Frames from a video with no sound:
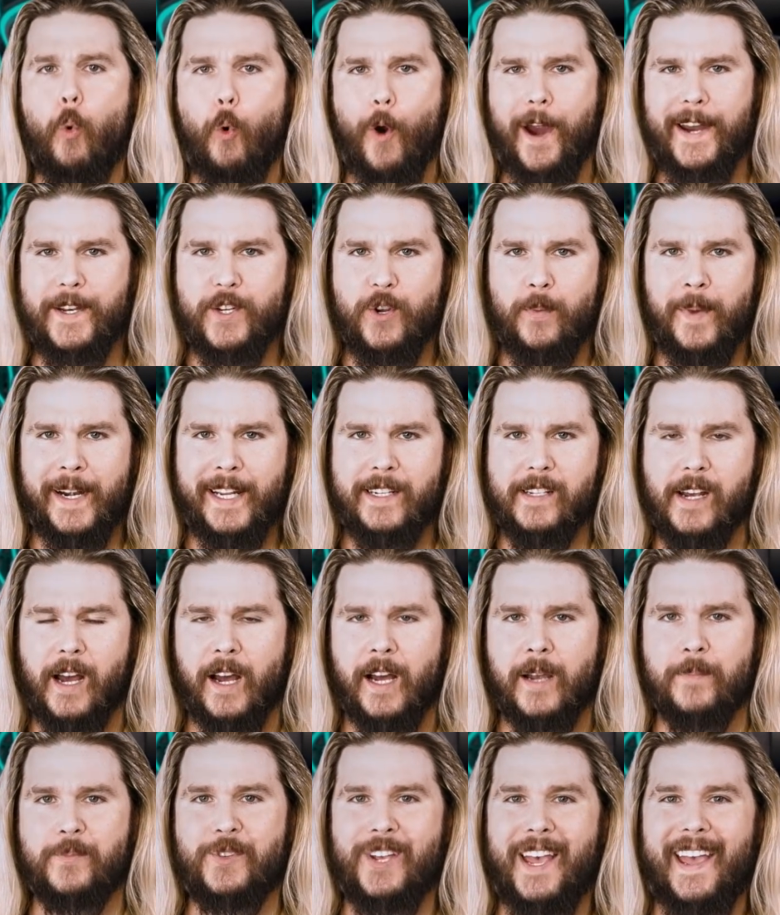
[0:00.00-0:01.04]
way too many
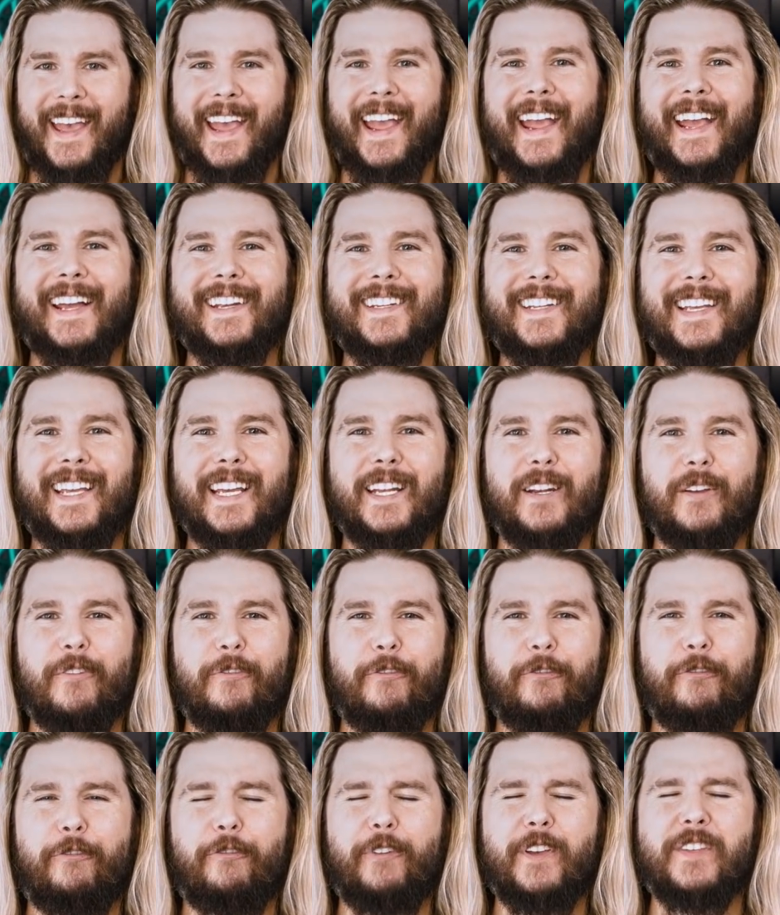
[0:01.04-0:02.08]
times, and it
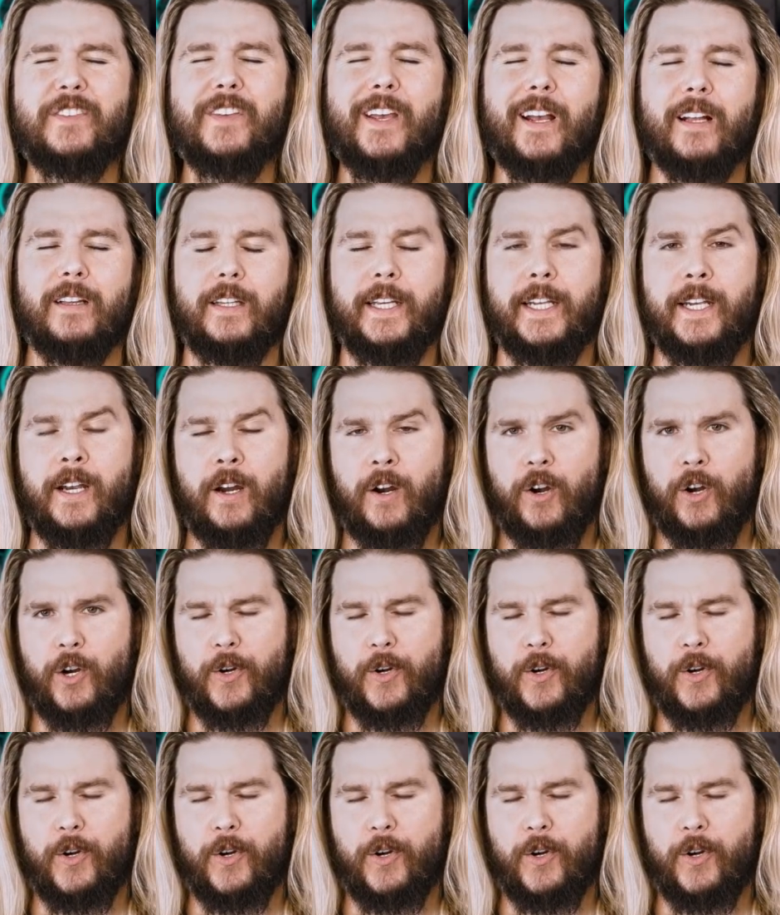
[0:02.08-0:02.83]
physically